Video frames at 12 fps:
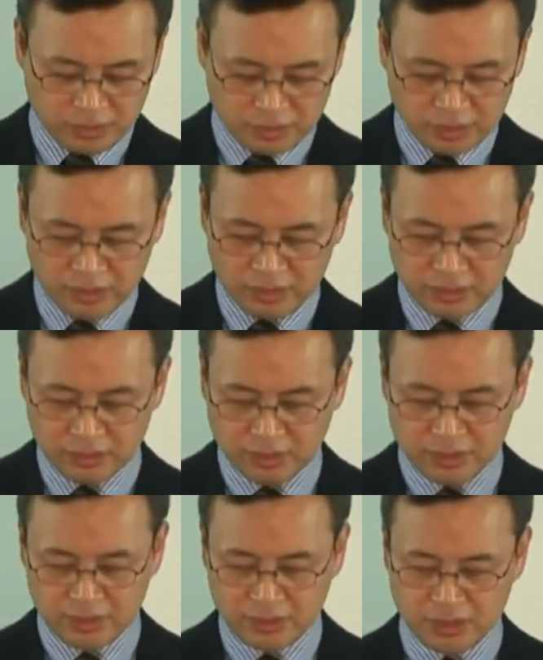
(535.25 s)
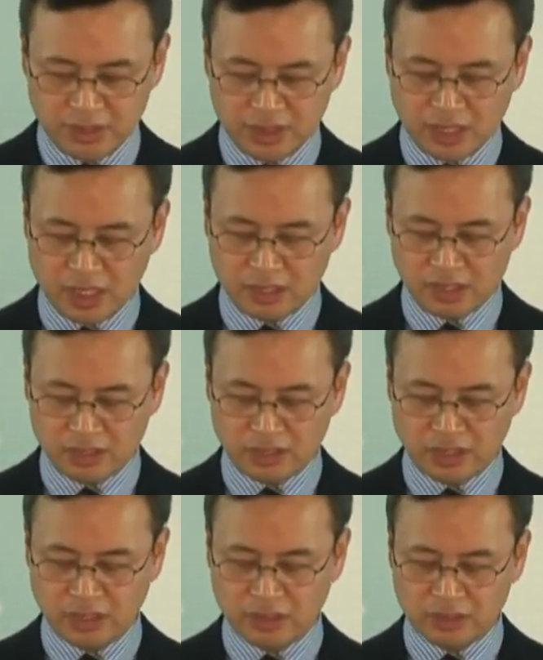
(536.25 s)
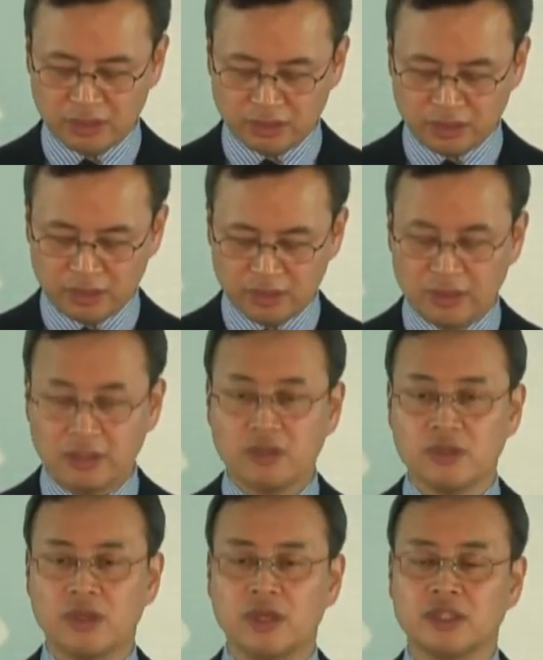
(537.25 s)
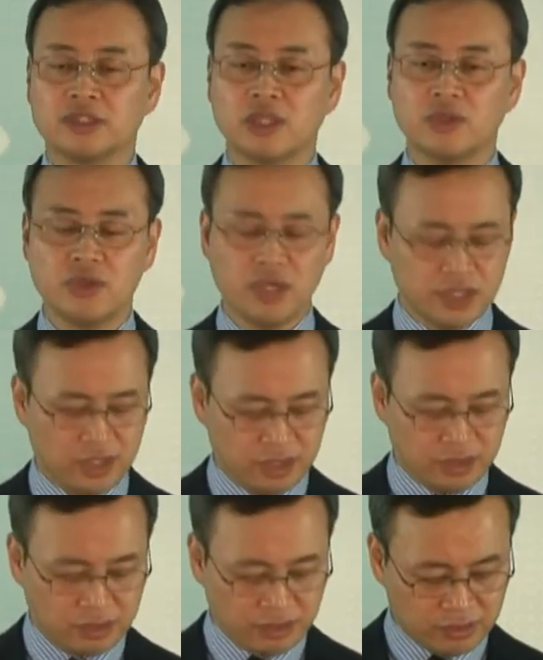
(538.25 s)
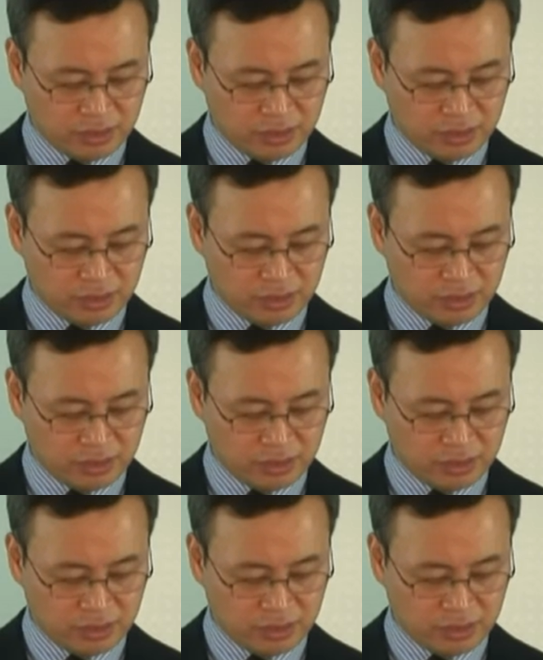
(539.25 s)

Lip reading: I am writing these things to you